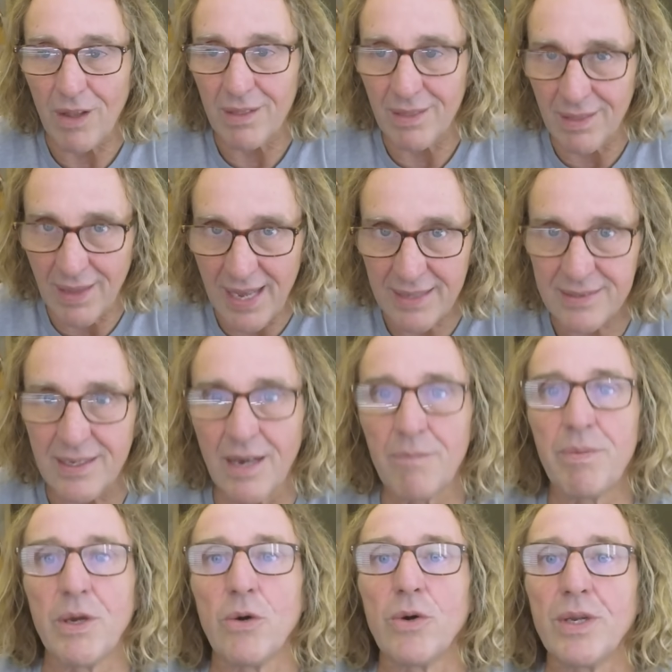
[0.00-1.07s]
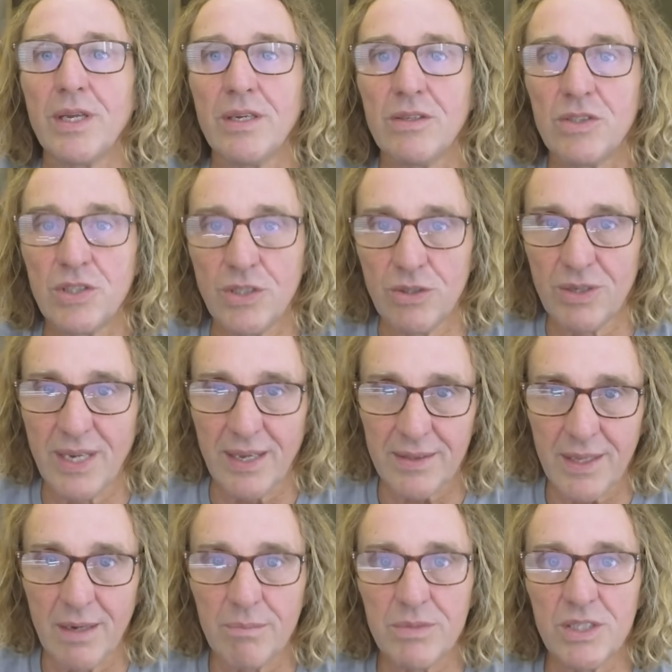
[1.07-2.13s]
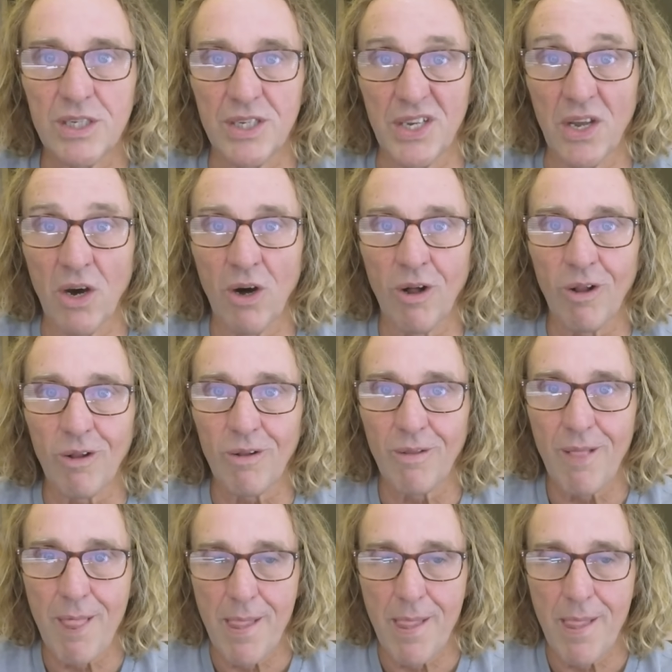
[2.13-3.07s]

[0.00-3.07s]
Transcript: less ability to get them to null.